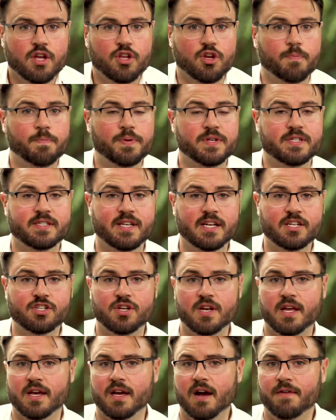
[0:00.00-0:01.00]
your
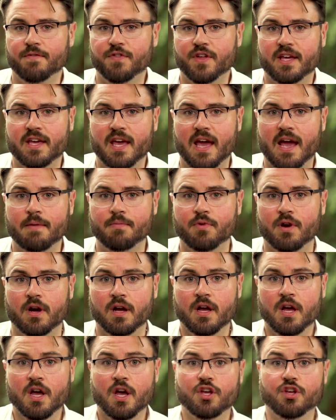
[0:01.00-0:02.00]
positioning of the
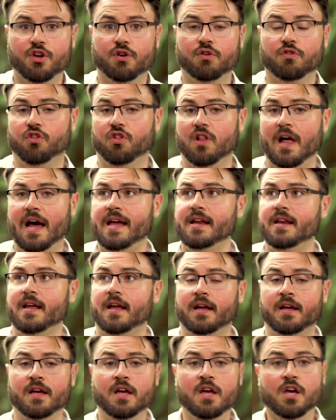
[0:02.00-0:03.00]
camera, your
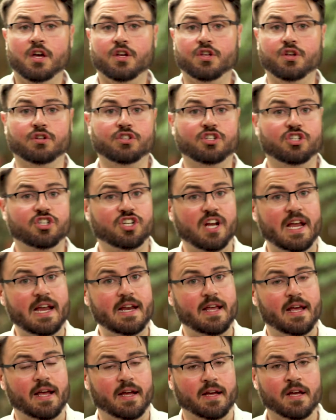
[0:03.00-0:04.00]
lighting, your
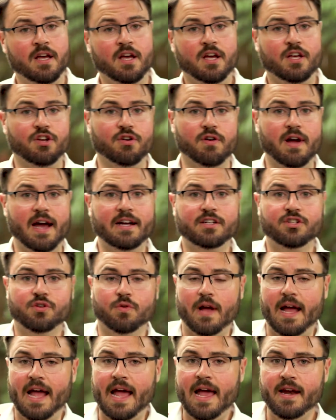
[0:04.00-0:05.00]
shading, your
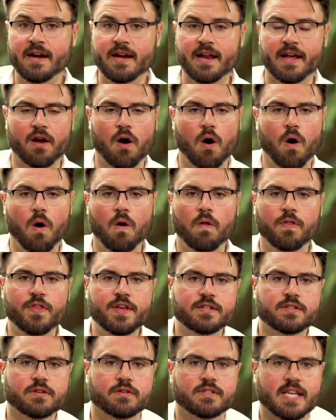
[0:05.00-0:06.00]
actual editing, all
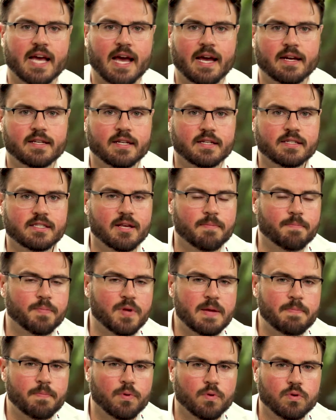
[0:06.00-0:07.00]
these are tactics that
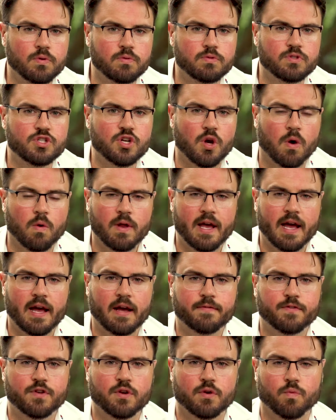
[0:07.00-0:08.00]
people who don't
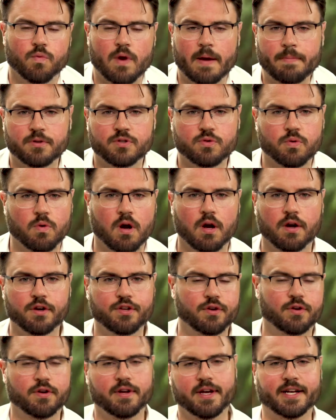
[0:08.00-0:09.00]
have your repertoire,
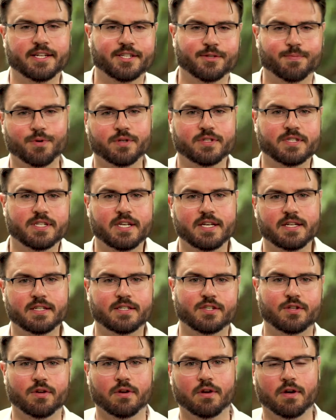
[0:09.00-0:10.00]
your
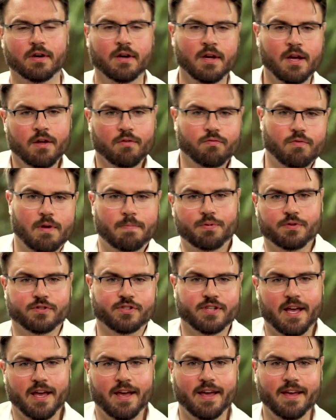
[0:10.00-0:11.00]
expertise, your
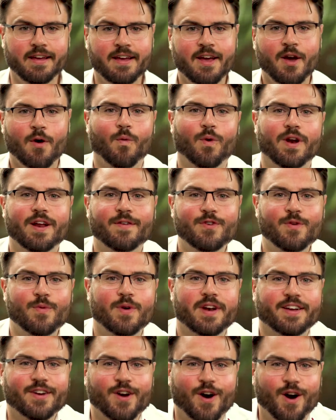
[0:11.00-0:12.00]
reposé, whatever you
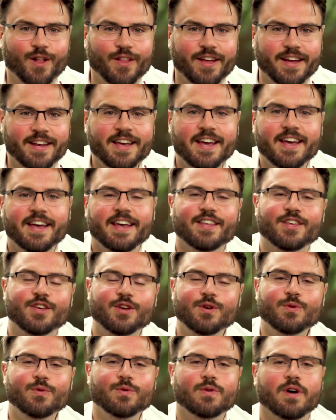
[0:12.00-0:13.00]
want to call it,
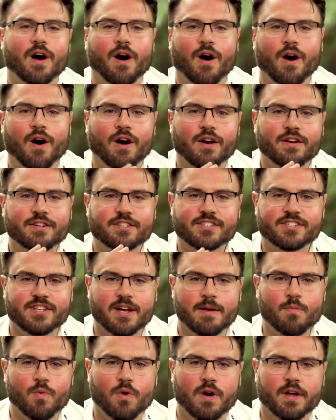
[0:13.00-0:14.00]
you are
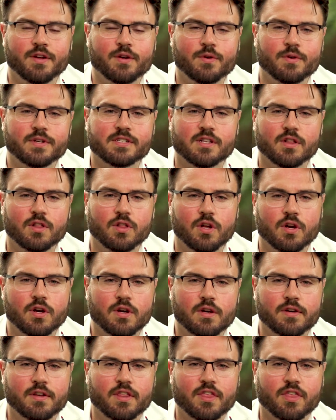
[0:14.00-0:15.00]
someone who has
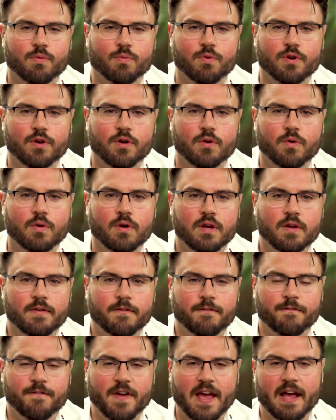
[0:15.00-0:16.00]
learned through
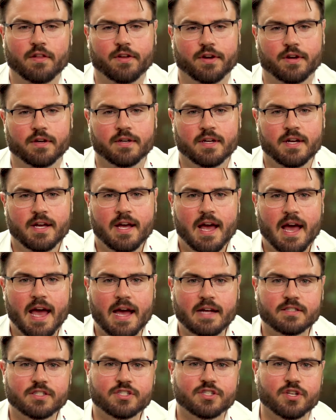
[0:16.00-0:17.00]
failure.
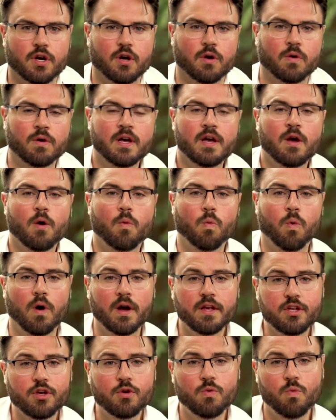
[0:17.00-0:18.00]
And so
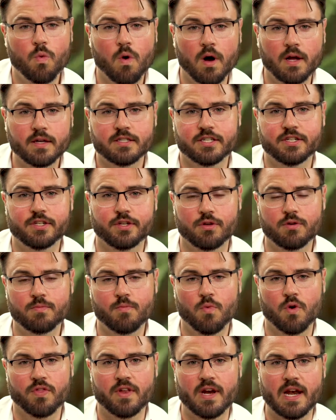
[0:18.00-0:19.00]
what you want to do
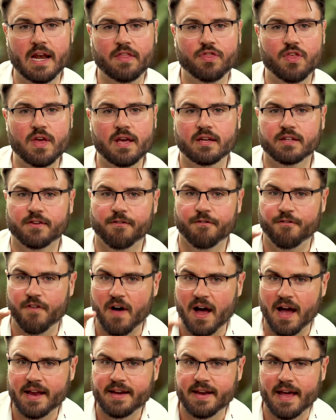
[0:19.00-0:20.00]
more than anything is
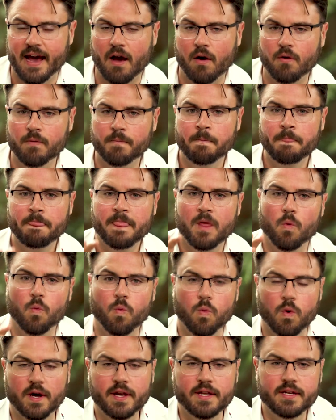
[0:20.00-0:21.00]
find out
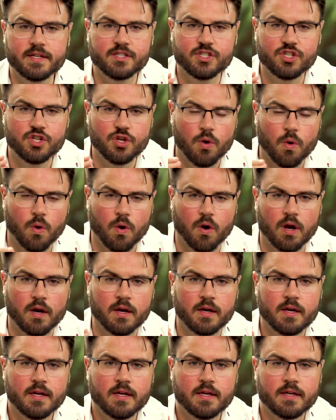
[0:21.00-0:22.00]
what is
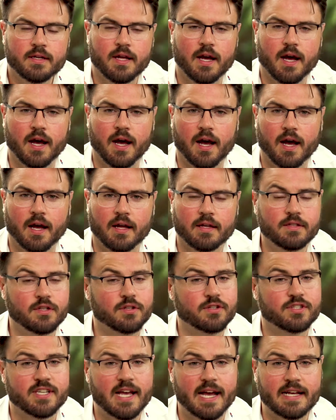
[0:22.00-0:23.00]
your
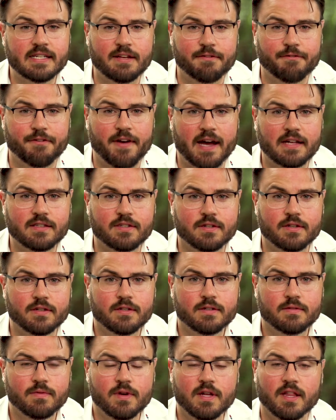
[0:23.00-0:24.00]
sexy factor.
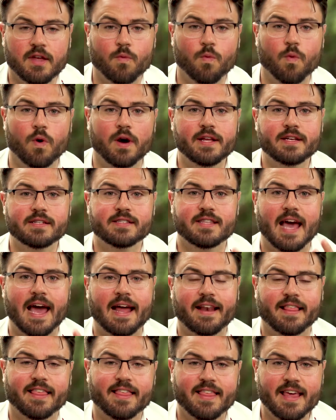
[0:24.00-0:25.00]
Really, what is
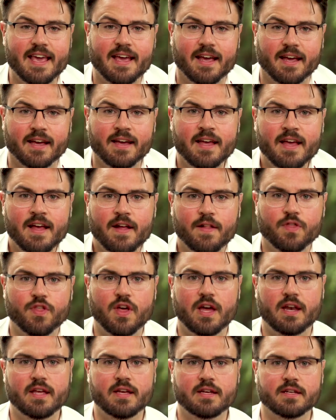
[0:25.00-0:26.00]
that thing
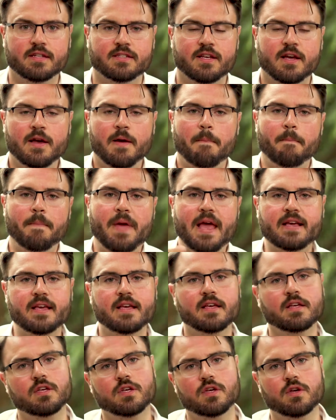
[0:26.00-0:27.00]
that is
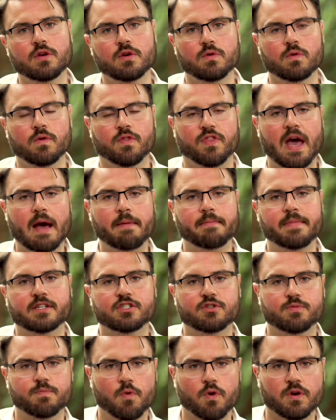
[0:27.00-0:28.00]
making you that
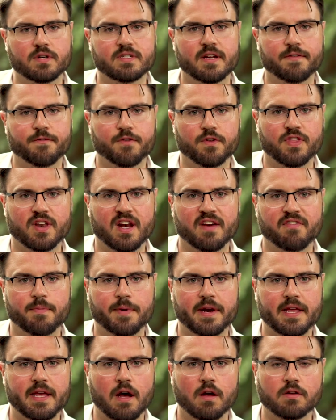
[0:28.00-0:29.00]
much more different than
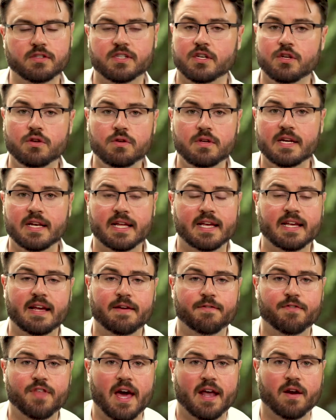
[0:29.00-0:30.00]
everybody else? And you need to
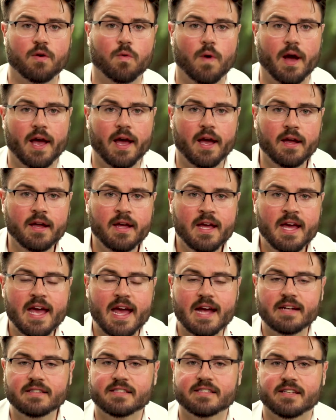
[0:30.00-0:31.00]
give that away
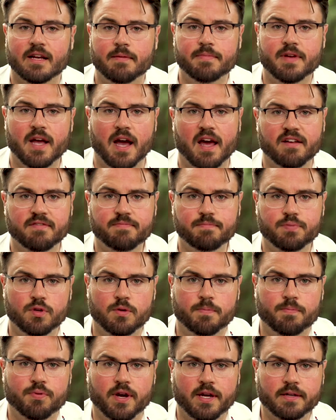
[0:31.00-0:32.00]
in some kind of
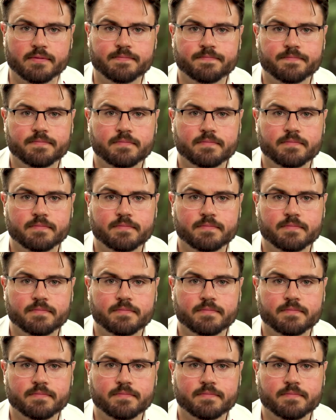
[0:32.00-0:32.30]
blueprint.